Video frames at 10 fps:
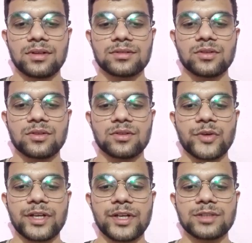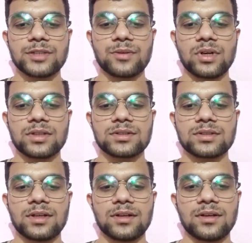used
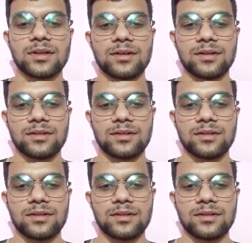by various